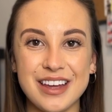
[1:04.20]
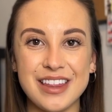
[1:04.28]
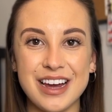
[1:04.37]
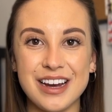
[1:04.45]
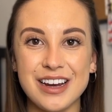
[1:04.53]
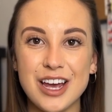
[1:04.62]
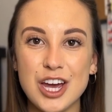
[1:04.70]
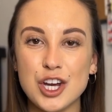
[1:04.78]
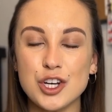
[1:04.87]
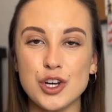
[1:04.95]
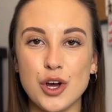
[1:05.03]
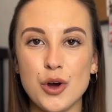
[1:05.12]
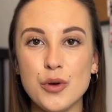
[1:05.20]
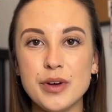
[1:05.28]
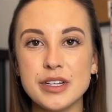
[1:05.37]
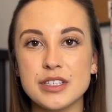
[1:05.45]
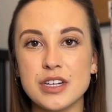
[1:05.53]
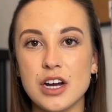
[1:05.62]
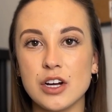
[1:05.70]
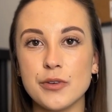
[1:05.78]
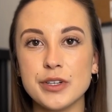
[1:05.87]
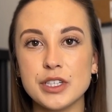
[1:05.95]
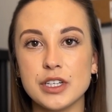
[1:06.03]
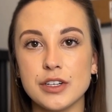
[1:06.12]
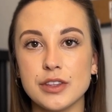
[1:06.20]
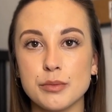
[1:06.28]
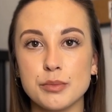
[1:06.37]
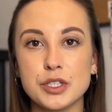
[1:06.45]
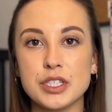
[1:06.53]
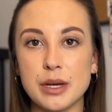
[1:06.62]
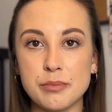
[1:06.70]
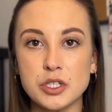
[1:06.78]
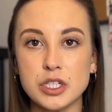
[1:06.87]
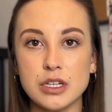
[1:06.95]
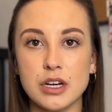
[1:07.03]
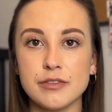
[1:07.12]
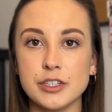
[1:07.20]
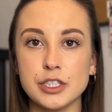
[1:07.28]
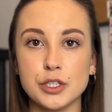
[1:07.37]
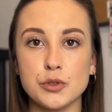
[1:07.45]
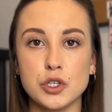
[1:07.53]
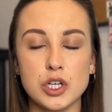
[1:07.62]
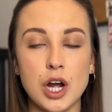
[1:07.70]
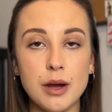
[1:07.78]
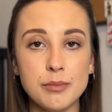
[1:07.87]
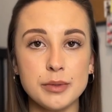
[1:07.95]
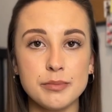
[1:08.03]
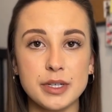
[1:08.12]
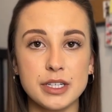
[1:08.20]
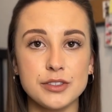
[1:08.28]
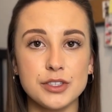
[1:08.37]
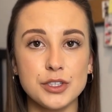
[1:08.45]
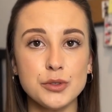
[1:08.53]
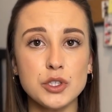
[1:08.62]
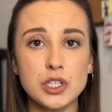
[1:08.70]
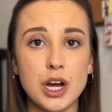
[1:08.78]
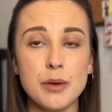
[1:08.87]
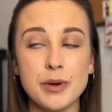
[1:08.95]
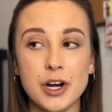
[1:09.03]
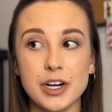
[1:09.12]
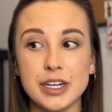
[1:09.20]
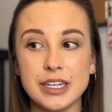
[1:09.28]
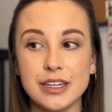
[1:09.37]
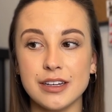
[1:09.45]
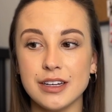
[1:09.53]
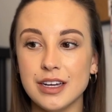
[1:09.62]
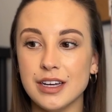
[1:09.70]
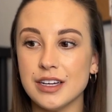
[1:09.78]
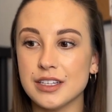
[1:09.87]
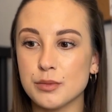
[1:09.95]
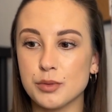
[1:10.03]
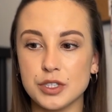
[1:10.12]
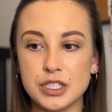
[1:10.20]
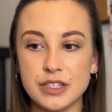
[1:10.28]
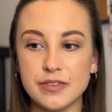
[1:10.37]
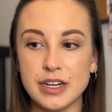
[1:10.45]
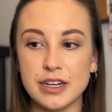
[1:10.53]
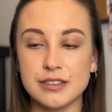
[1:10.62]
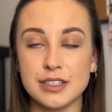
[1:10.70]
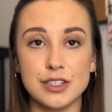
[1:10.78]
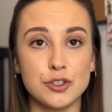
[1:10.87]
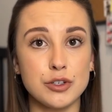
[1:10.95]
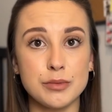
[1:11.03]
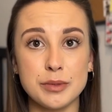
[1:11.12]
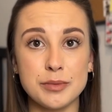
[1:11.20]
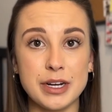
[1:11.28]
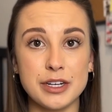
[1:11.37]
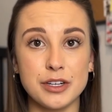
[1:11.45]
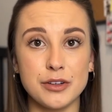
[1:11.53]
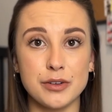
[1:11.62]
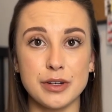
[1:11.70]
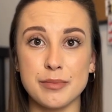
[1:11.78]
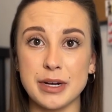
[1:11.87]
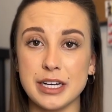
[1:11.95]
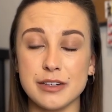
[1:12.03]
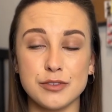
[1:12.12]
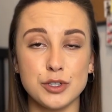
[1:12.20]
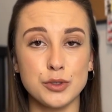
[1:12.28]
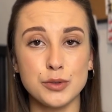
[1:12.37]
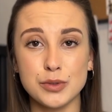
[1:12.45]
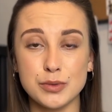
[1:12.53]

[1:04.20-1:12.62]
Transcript: that no, it's not going to hurt the perception of your new shop because your new shop already is perceived as extremely brand new. It might have two